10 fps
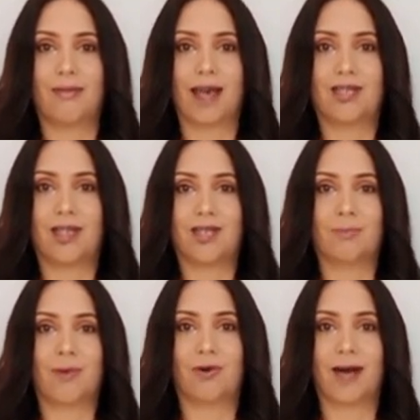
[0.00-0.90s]
These
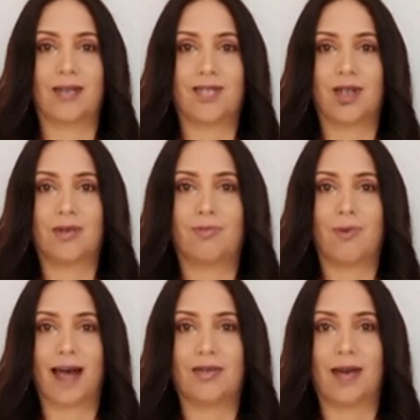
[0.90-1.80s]
experiences
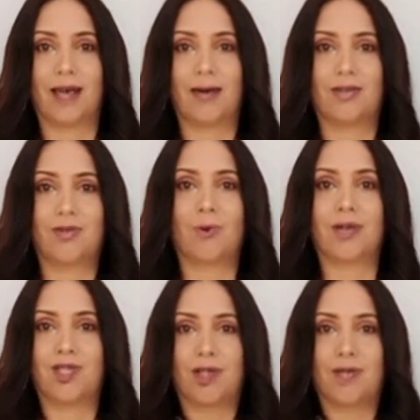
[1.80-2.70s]
greatly
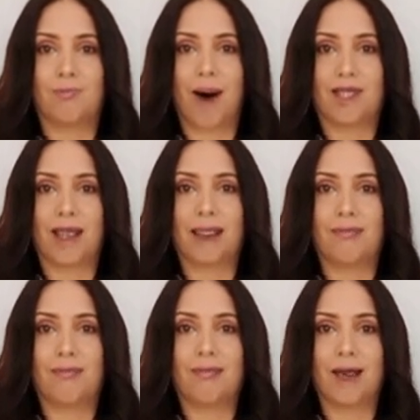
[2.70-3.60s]
influenced his
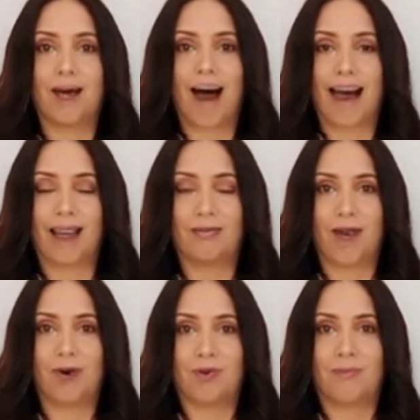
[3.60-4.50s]
writing, adding
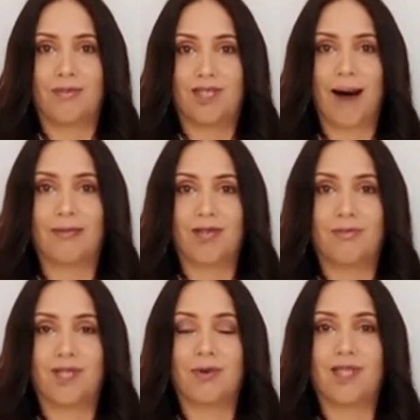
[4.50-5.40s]
layers of depth
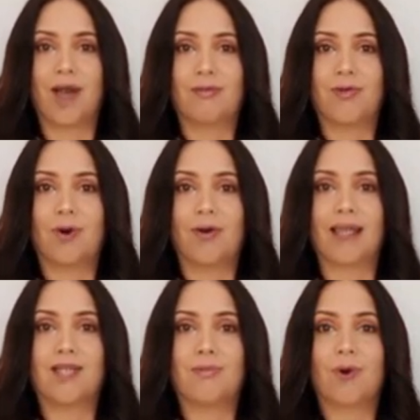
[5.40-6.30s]
and philosophical
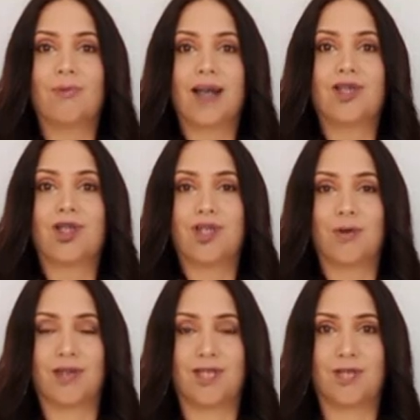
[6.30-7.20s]
exploration
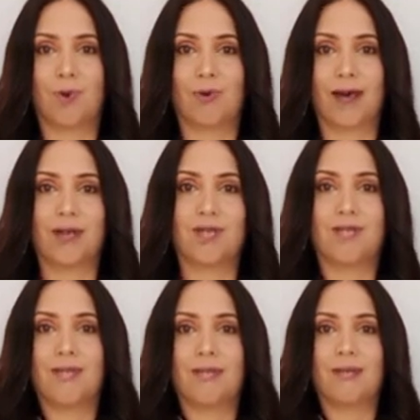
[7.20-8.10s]
to his
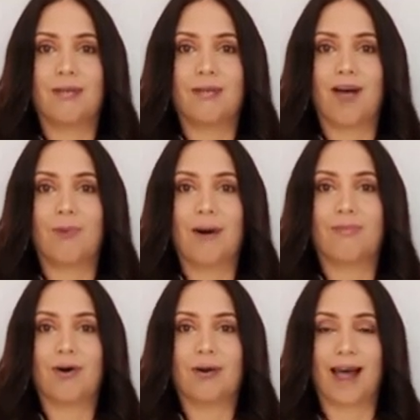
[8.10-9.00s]
stories.
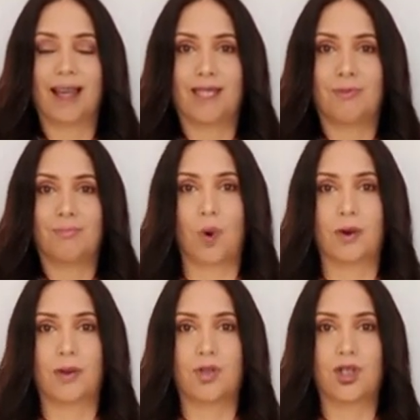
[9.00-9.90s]
However, it is
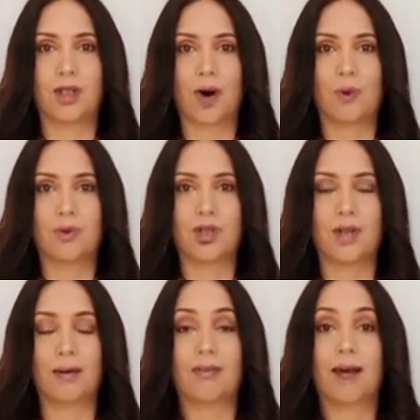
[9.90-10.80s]
important to note
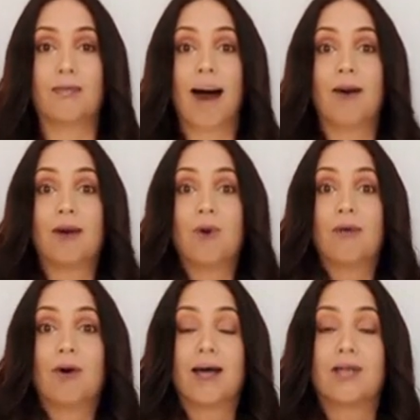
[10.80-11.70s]
that
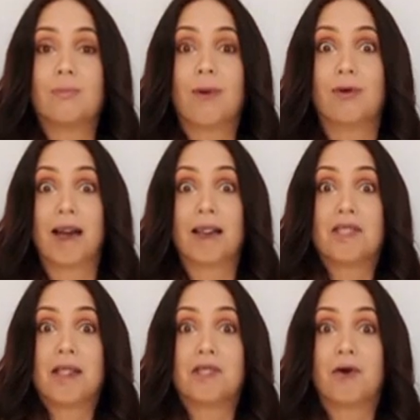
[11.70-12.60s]
paranormal
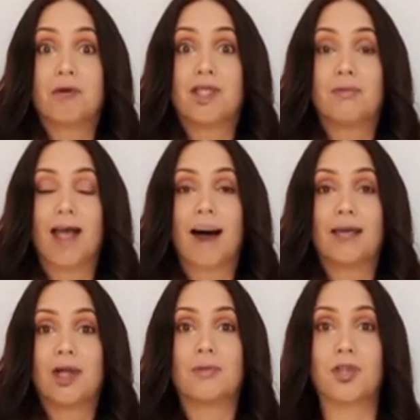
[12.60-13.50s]
experiences are
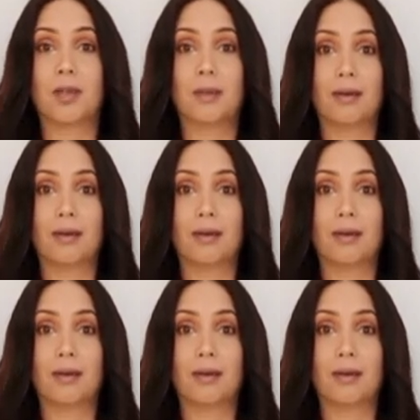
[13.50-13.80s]
subjective,